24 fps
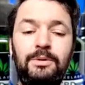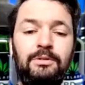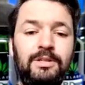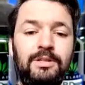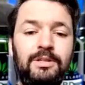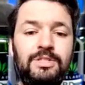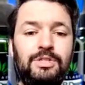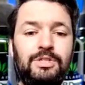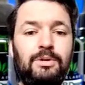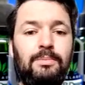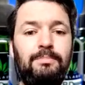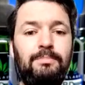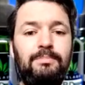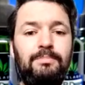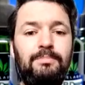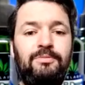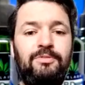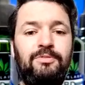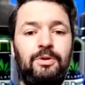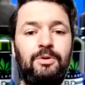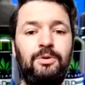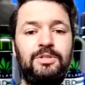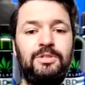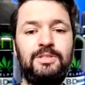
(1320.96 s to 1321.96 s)
is some
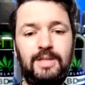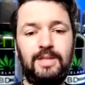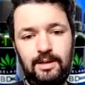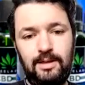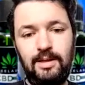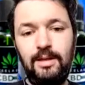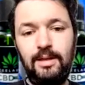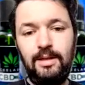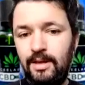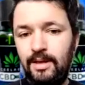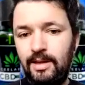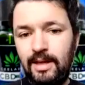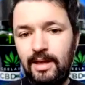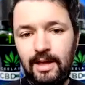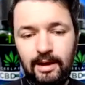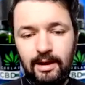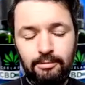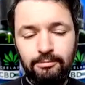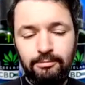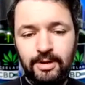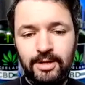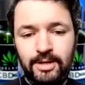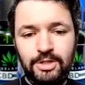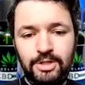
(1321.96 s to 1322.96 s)
foods that are
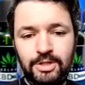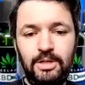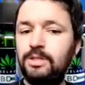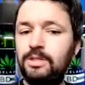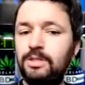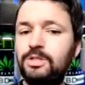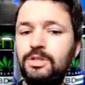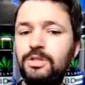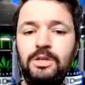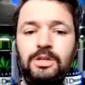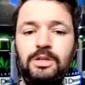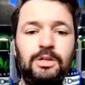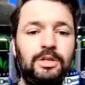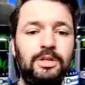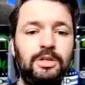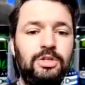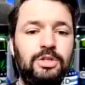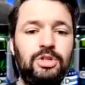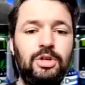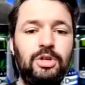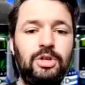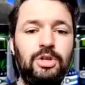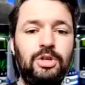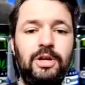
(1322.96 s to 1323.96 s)
rich in it, like
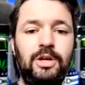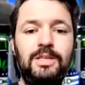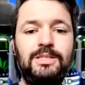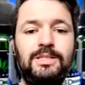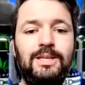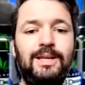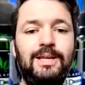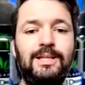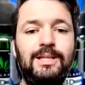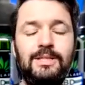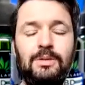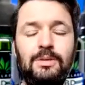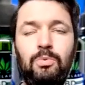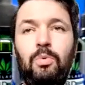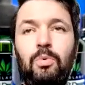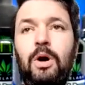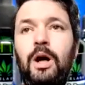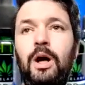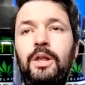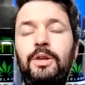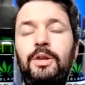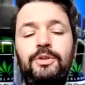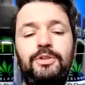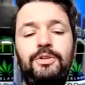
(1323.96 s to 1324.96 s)
chia seeds and
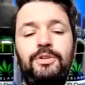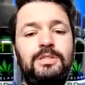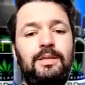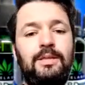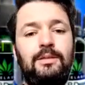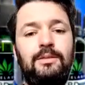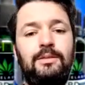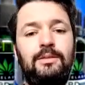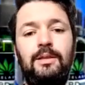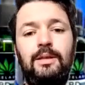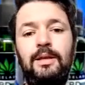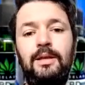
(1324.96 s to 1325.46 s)
walnuts, and